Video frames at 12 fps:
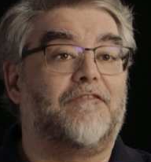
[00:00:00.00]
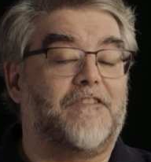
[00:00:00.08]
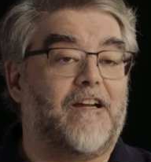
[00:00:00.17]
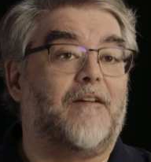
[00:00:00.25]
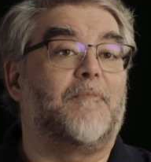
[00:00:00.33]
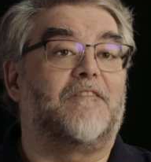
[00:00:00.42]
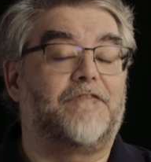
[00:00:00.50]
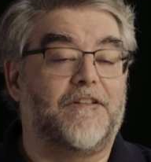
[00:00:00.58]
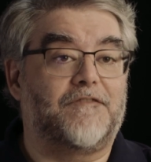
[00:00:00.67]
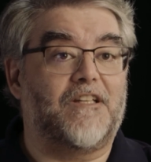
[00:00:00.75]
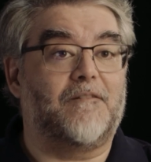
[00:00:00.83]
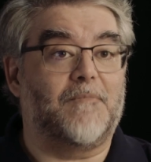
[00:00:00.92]
frame in
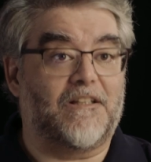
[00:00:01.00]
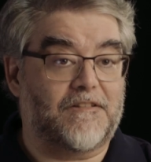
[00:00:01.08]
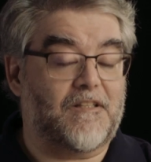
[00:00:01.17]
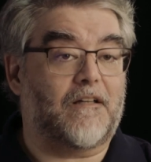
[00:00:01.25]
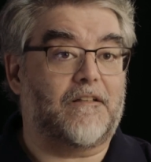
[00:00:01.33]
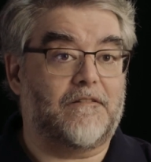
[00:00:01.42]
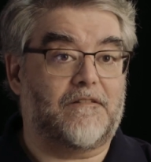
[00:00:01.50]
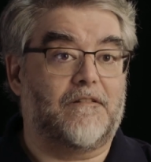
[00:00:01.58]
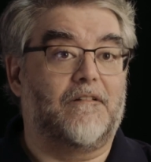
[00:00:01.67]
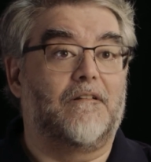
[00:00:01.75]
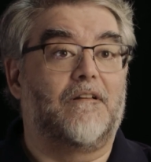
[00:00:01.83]
fifteen milliseconds.